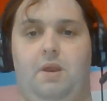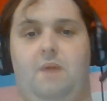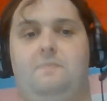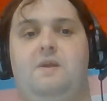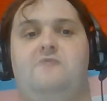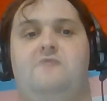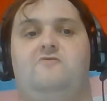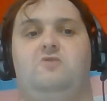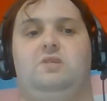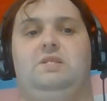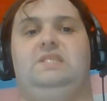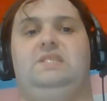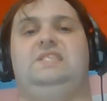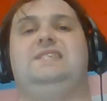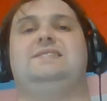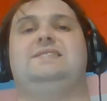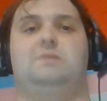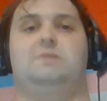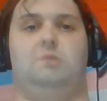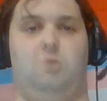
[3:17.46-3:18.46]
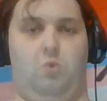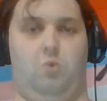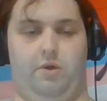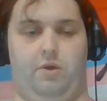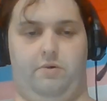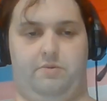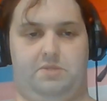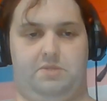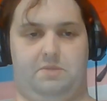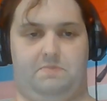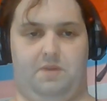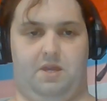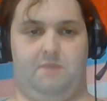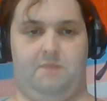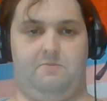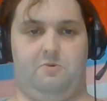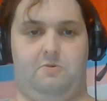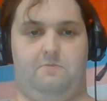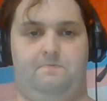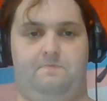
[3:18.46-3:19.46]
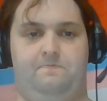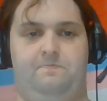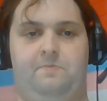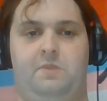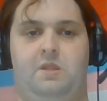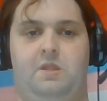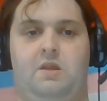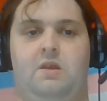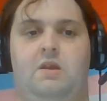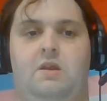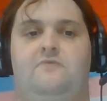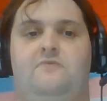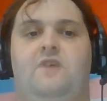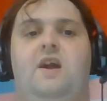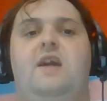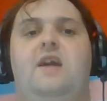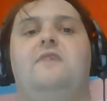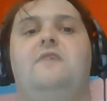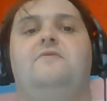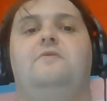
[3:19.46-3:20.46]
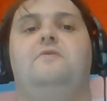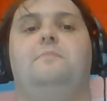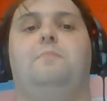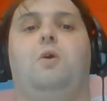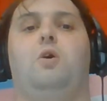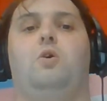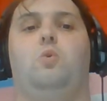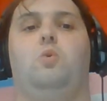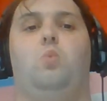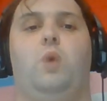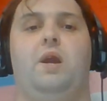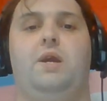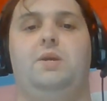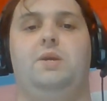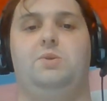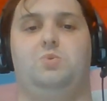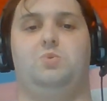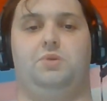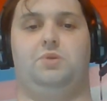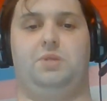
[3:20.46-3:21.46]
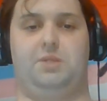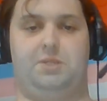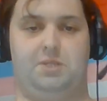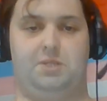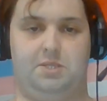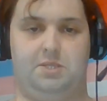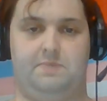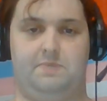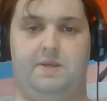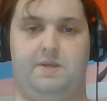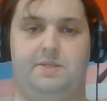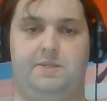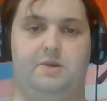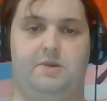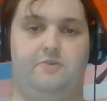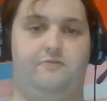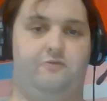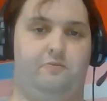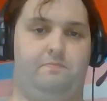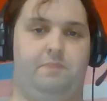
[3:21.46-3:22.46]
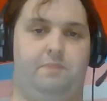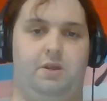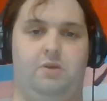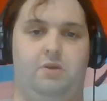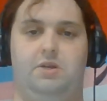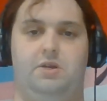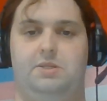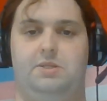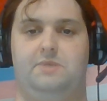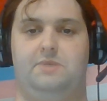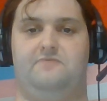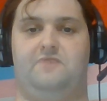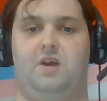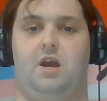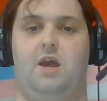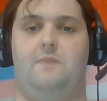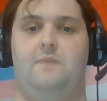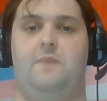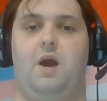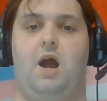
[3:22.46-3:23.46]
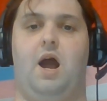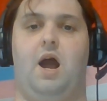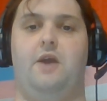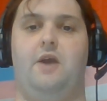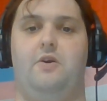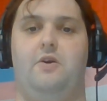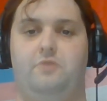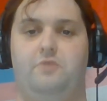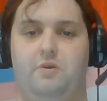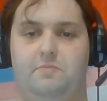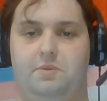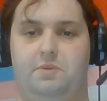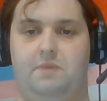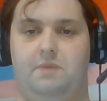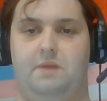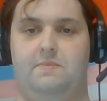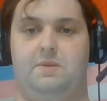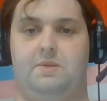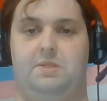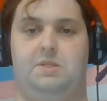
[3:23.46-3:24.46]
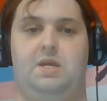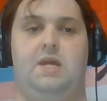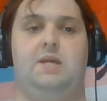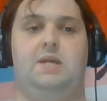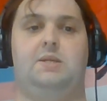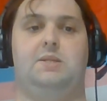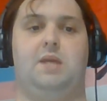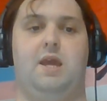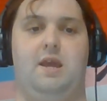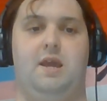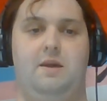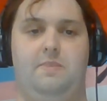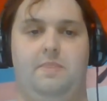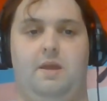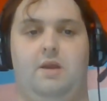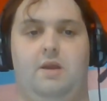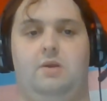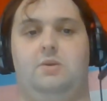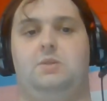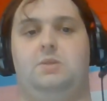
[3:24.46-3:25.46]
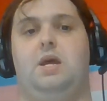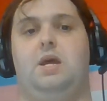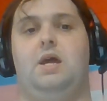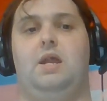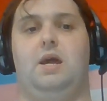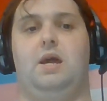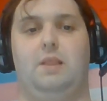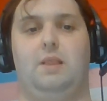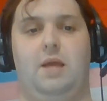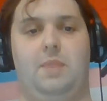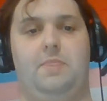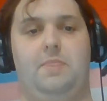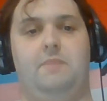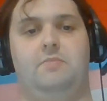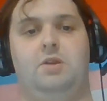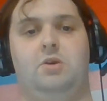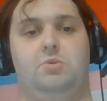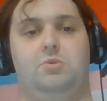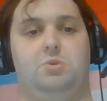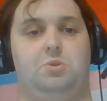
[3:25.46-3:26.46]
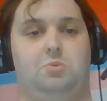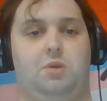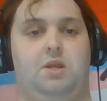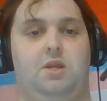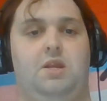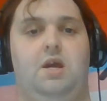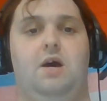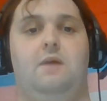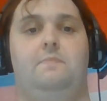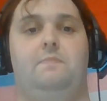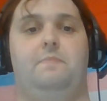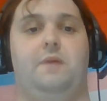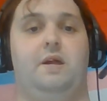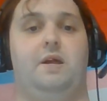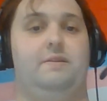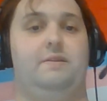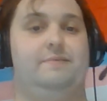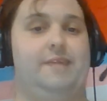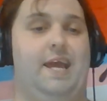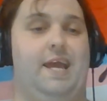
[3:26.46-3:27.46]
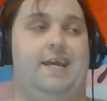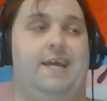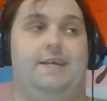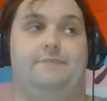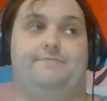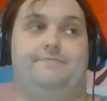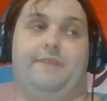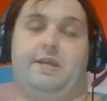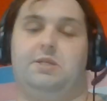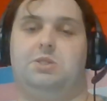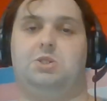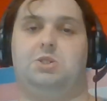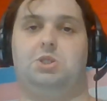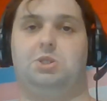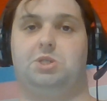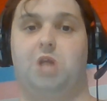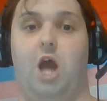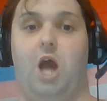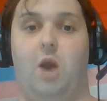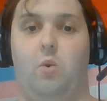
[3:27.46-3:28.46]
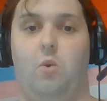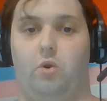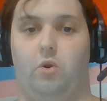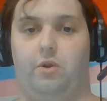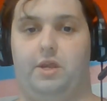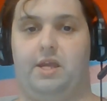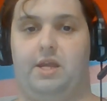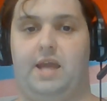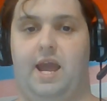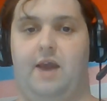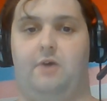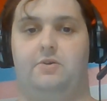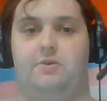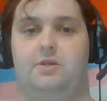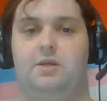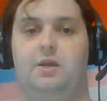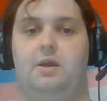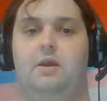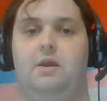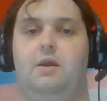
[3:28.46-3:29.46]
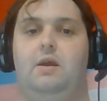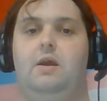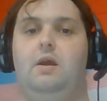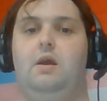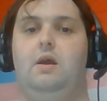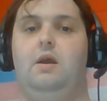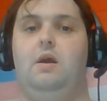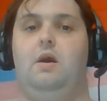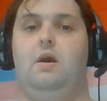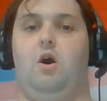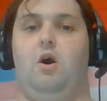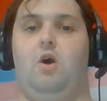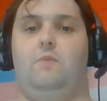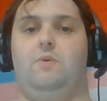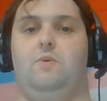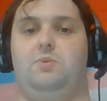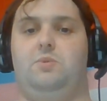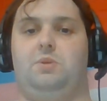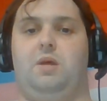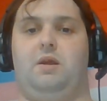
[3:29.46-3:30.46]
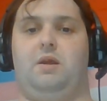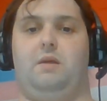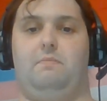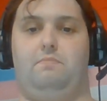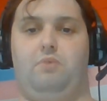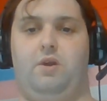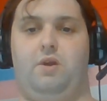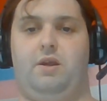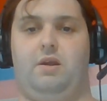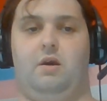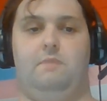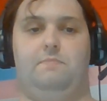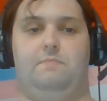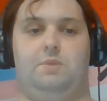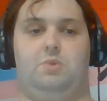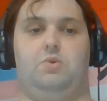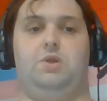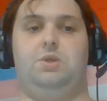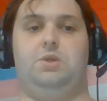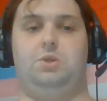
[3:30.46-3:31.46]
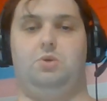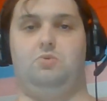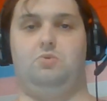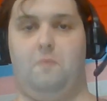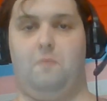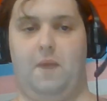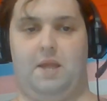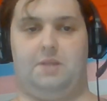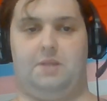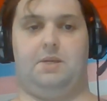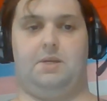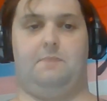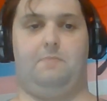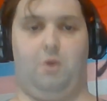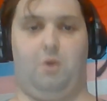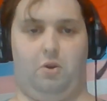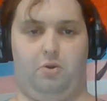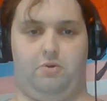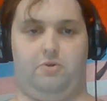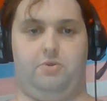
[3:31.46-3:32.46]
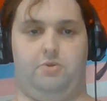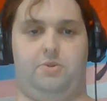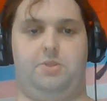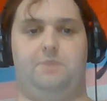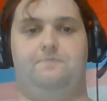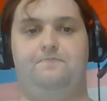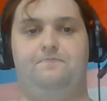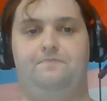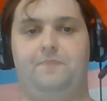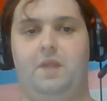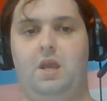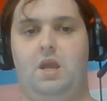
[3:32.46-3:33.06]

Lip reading: But I'm never disloyal to people. If I have to part ways or distance myself for periods of time, I own up to my mistakes and theirs, and I let them know straight up that, hey, it's just not working out. Almost like a breakup between two romantic partners.